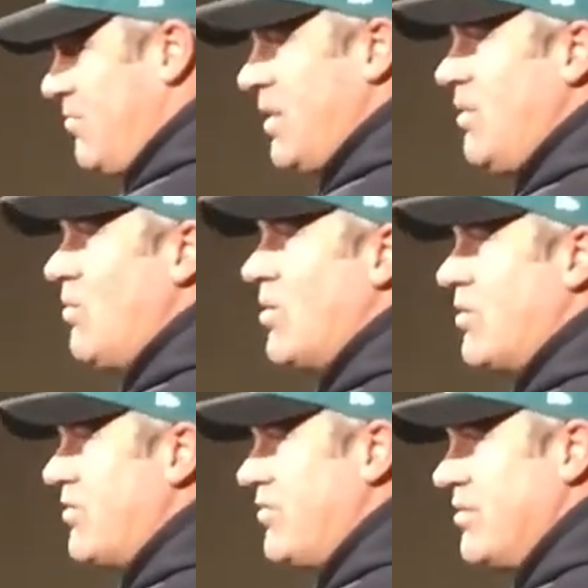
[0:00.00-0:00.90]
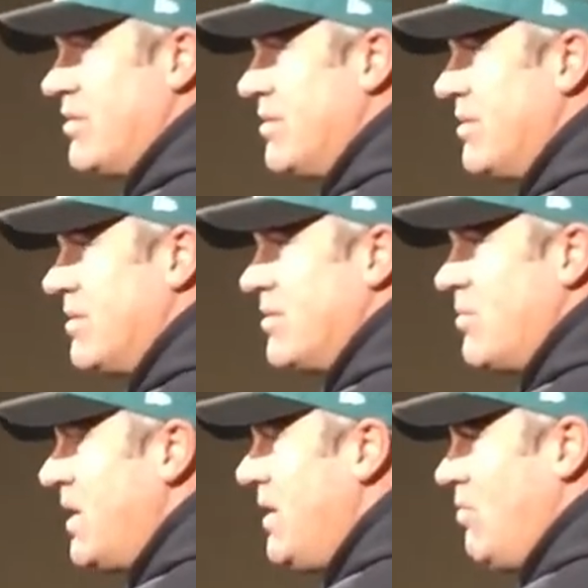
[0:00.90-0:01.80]
The way he works.
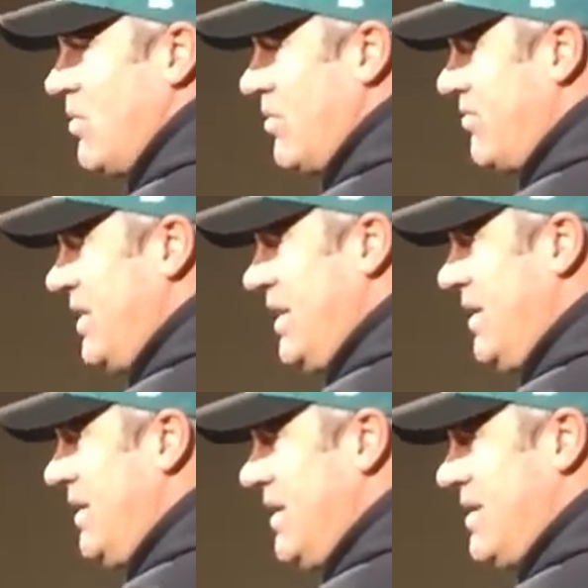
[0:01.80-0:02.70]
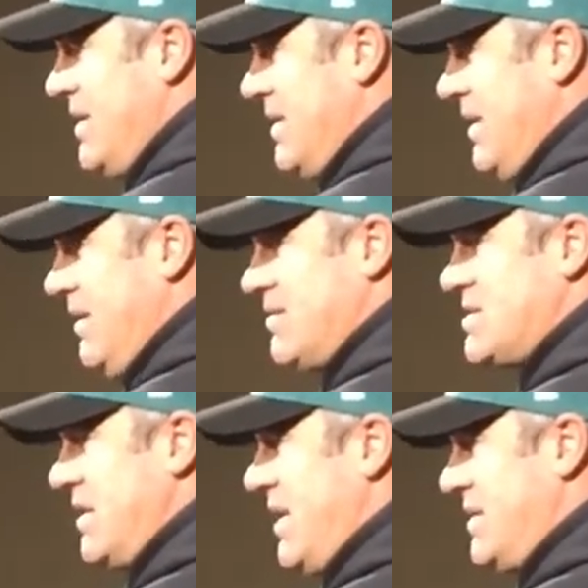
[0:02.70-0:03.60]
He
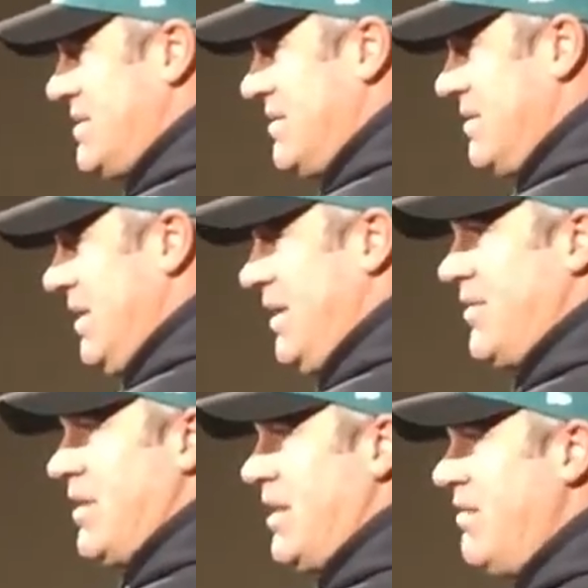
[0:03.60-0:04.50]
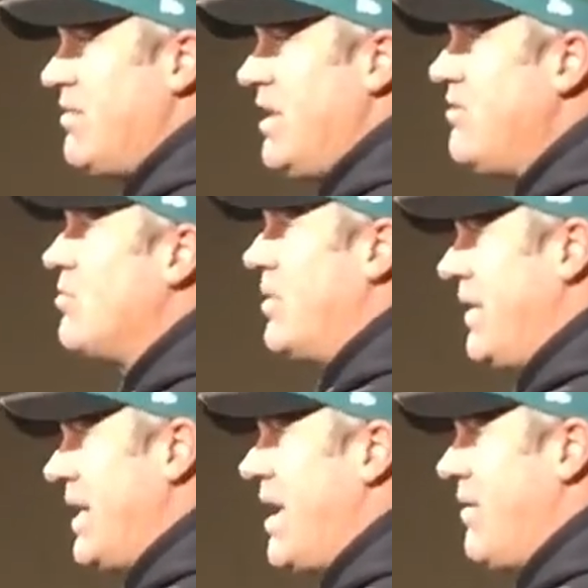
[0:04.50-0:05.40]
doesn't let anything. He's one
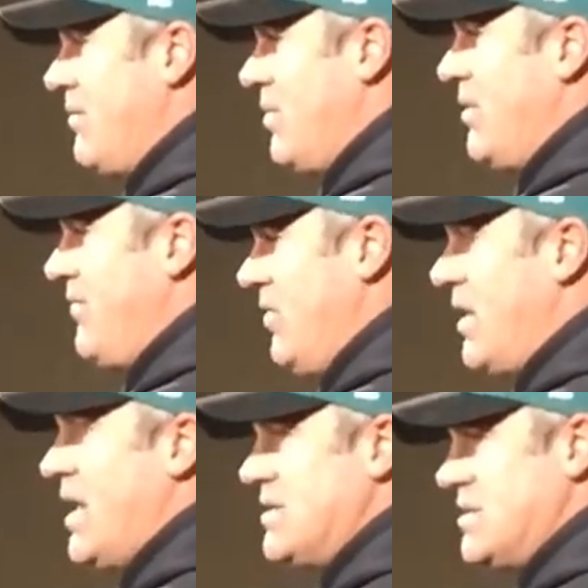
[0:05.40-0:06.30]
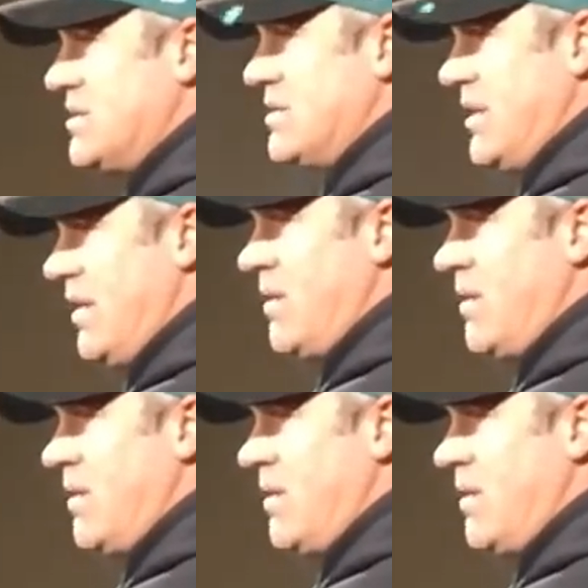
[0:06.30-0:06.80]
of the few guys that doesn't let